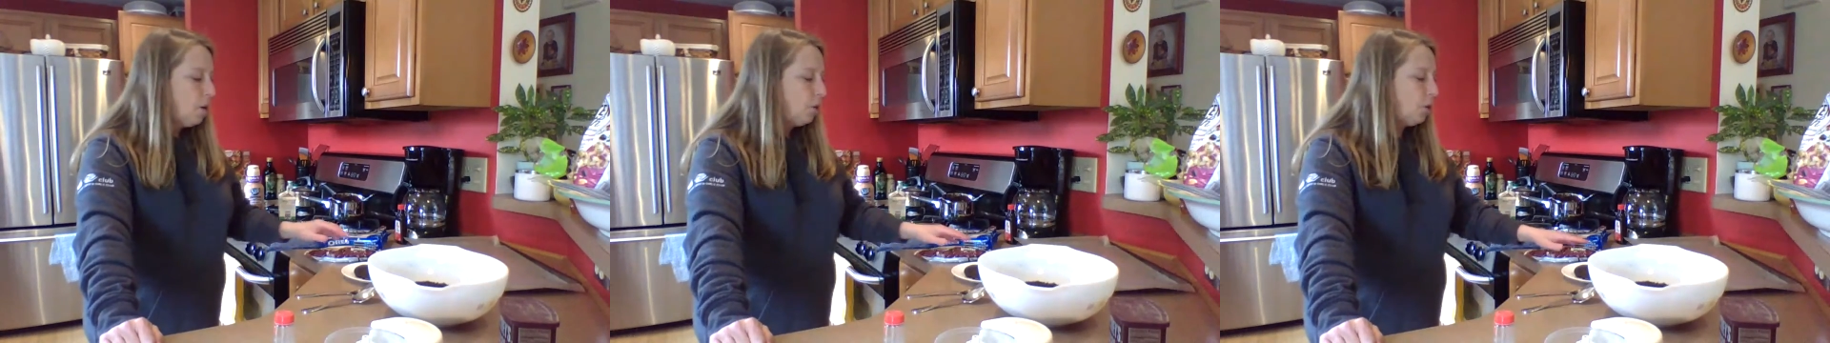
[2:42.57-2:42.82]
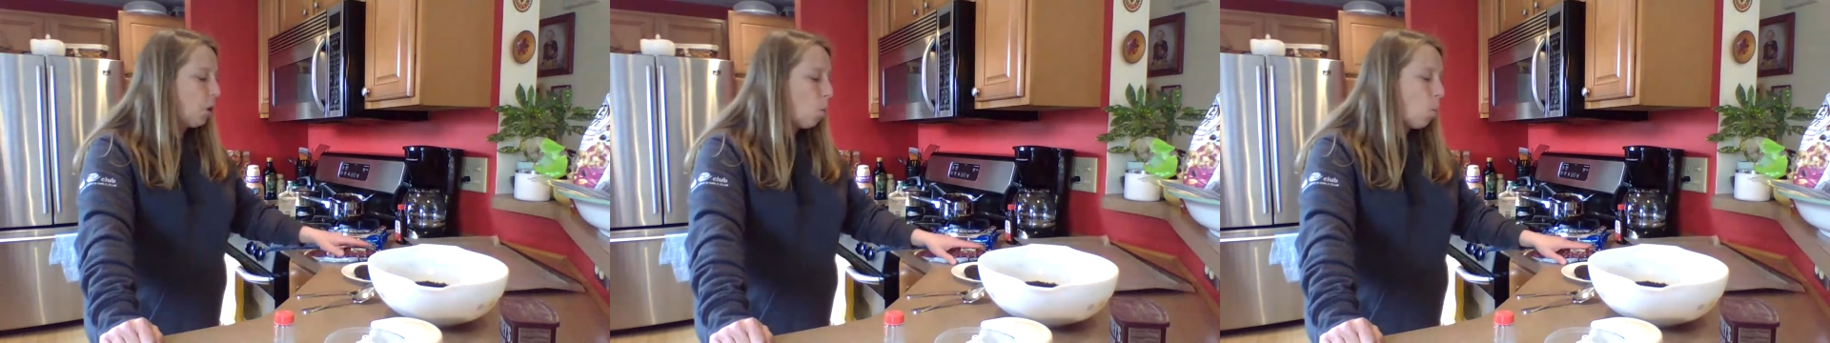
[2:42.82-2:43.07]

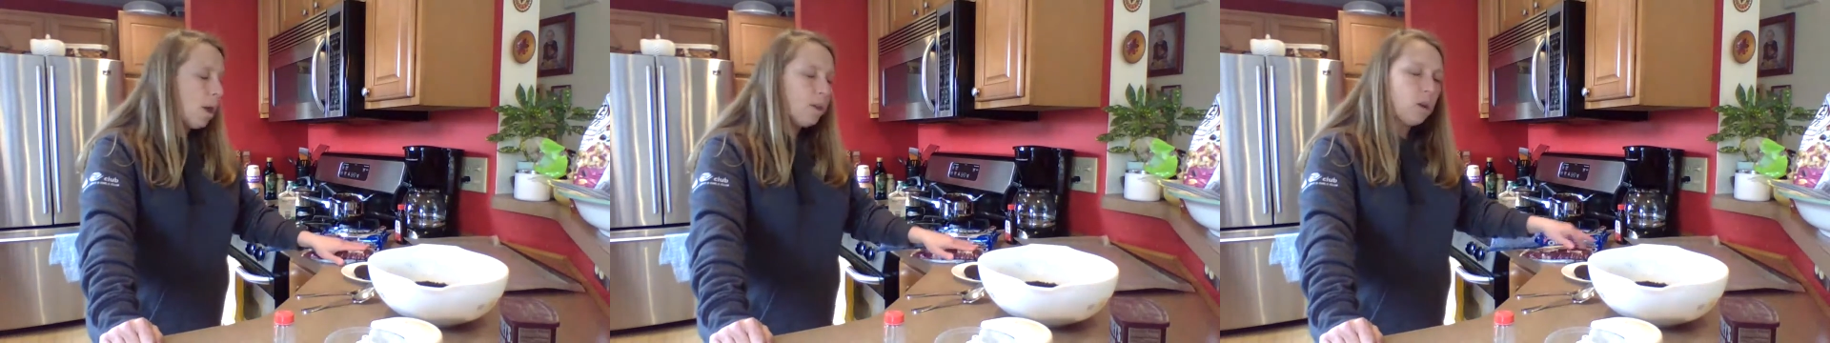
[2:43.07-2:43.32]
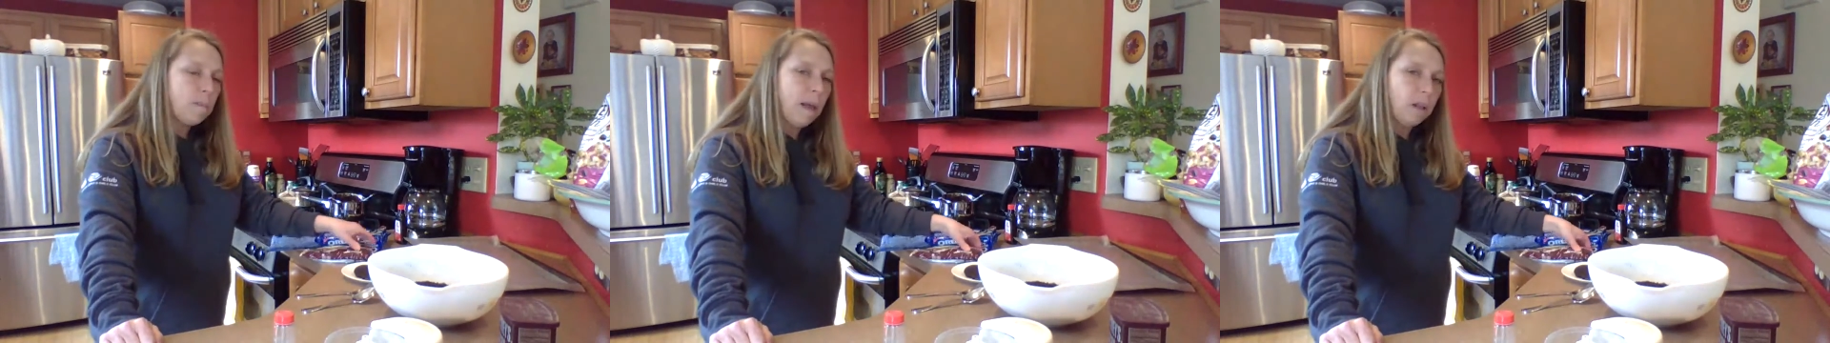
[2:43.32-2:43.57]
So when
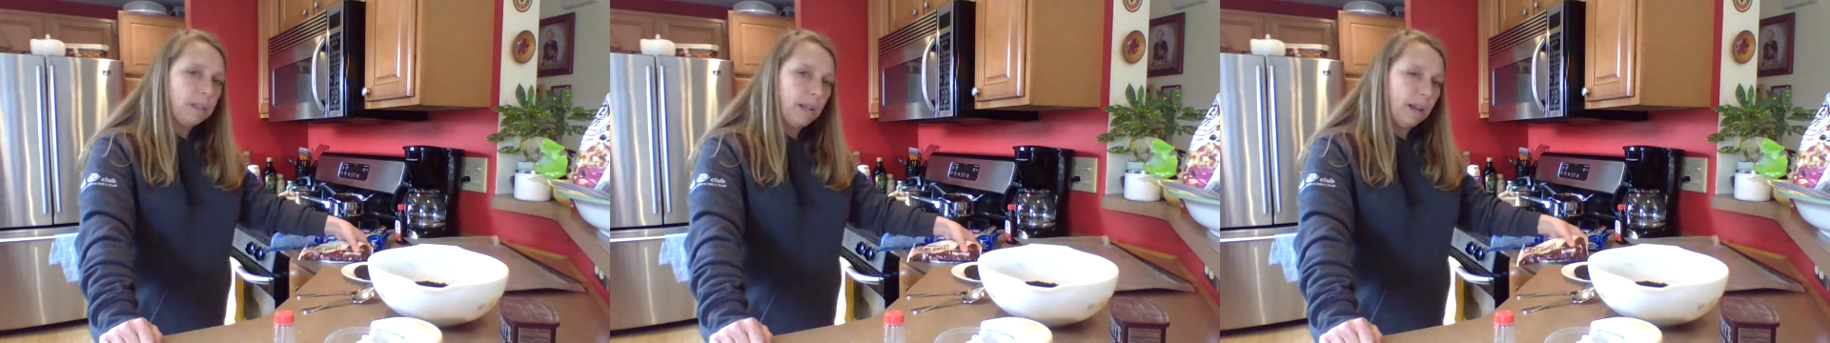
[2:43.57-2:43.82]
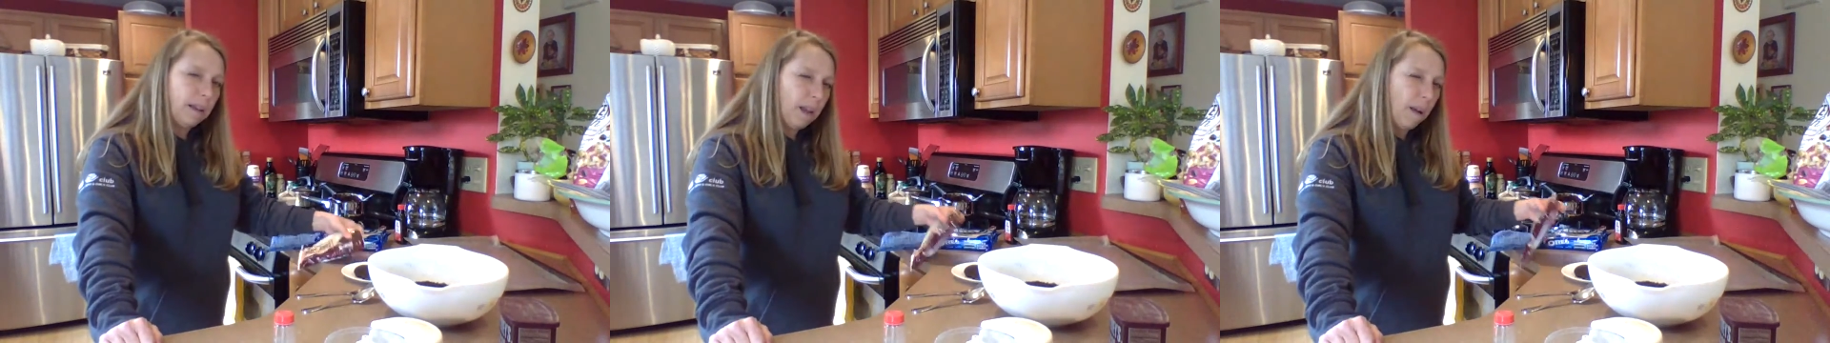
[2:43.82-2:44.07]
you're melting,
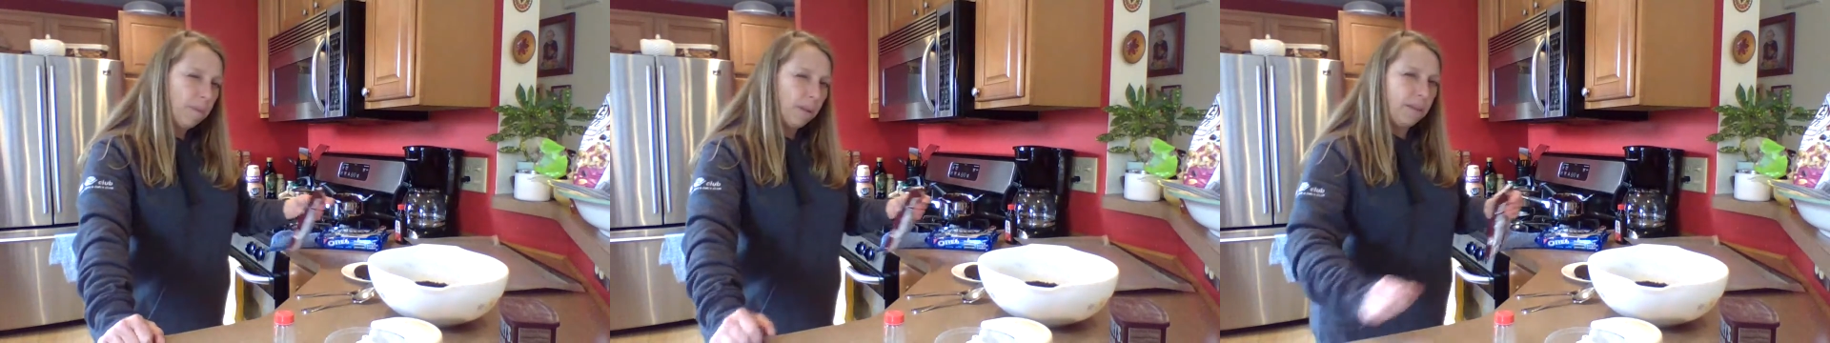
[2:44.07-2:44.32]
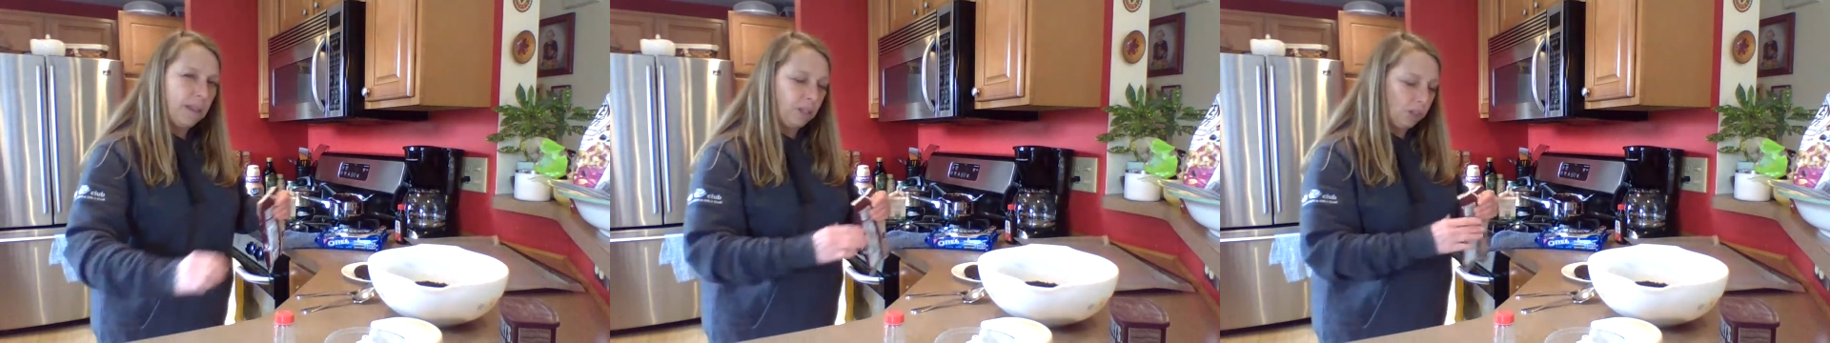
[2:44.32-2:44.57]
a couple
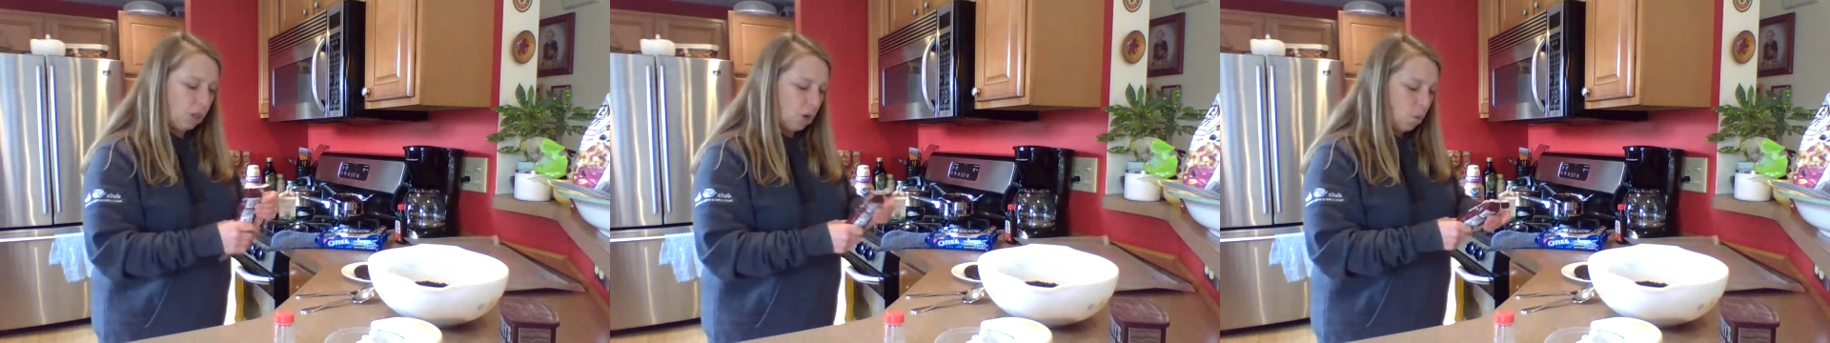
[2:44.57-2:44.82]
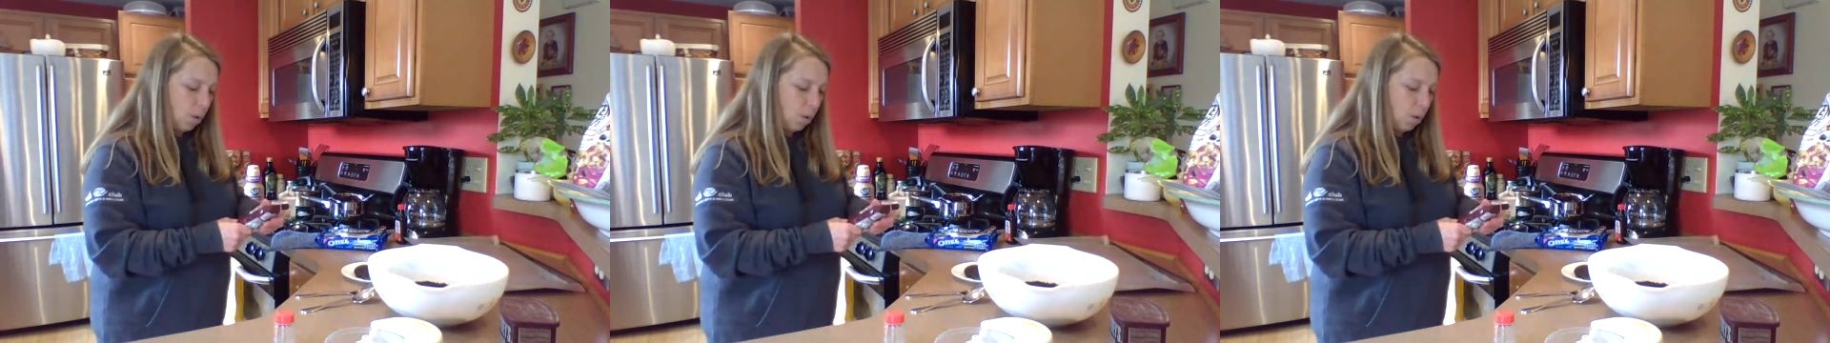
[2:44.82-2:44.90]
of things too